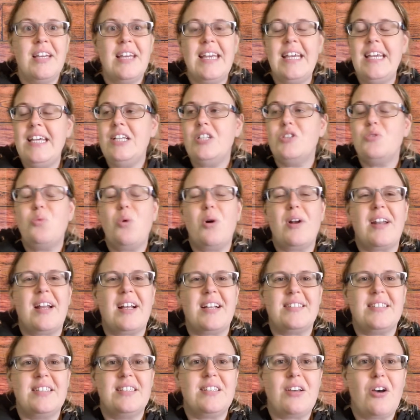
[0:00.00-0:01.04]
Each one
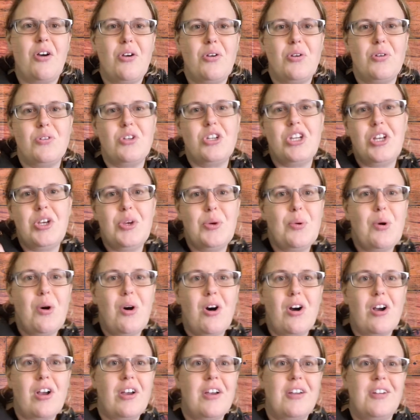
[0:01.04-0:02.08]
has its own
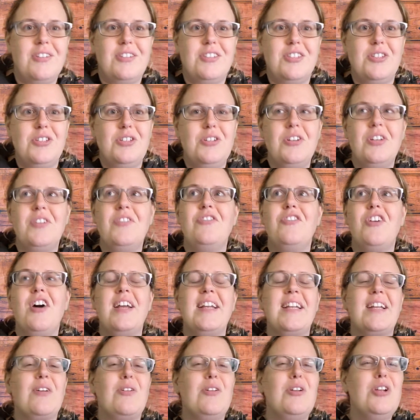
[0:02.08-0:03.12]
QR code, so you can
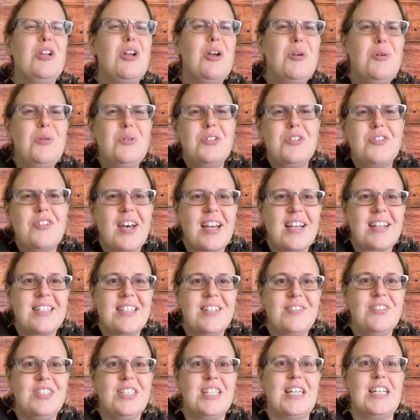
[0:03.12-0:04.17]
find out loads of
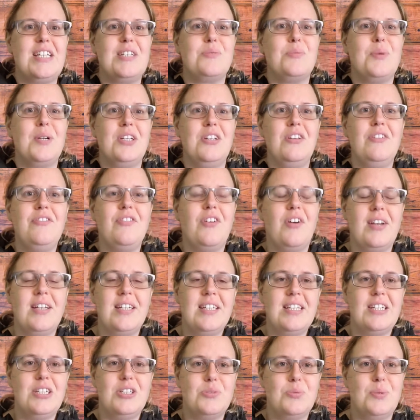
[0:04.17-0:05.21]
activities when you find
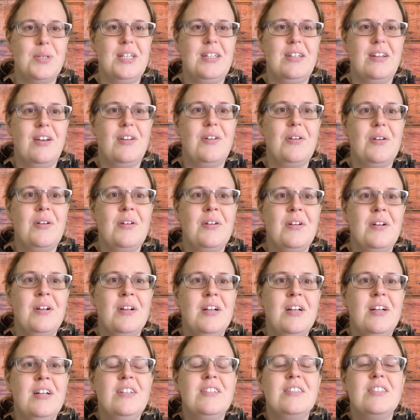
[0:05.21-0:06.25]
each window.
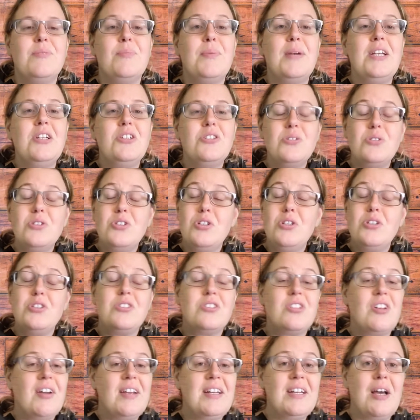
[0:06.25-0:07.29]
So make sure you
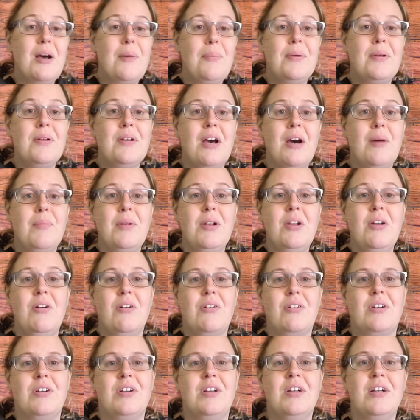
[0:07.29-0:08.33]
sign up and come
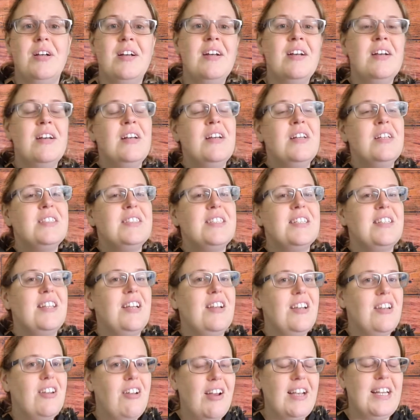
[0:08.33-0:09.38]
along to the
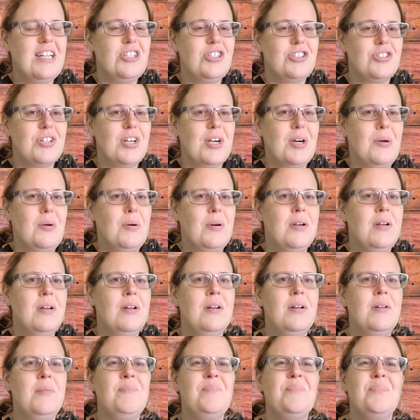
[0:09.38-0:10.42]
light trail.
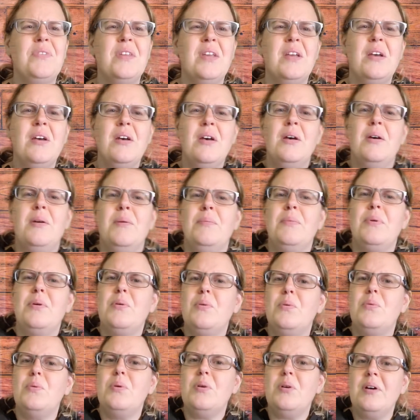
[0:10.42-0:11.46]
But
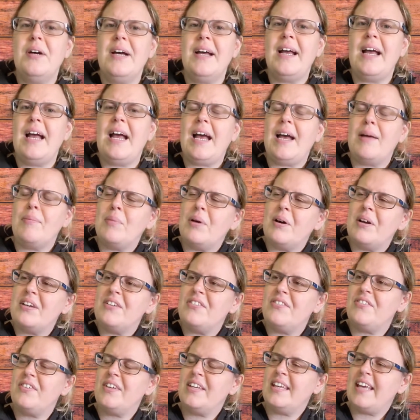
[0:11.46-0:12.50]
what am I
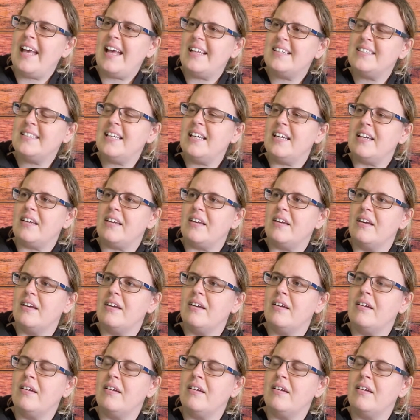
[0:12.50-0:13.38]
forgetting?